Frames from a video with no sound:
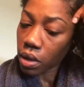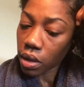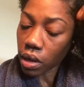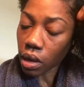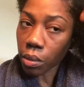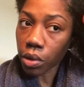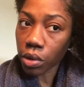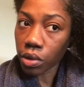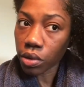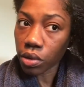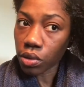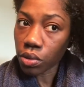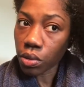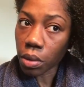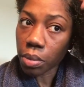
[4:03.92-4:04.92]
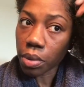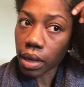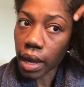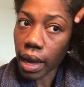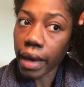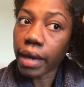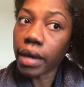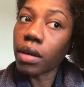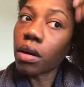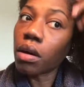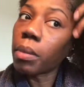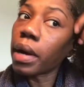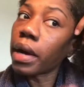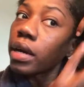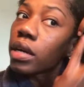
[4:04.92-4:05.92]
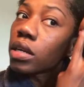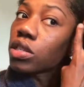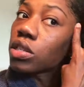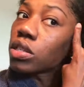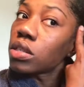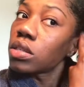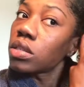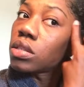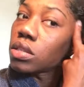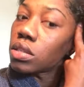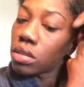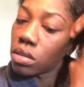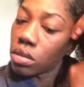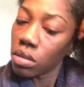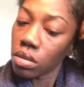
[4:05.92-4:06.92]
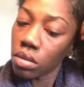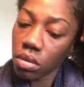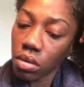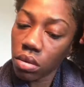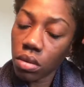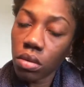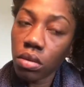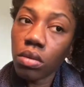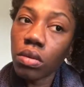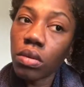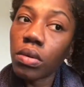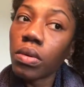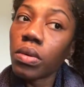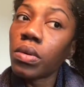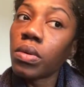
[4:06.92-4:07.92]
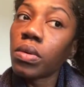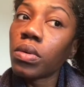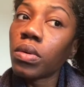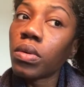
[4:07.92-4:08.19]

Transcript: and I'm going to apply it on my edges. And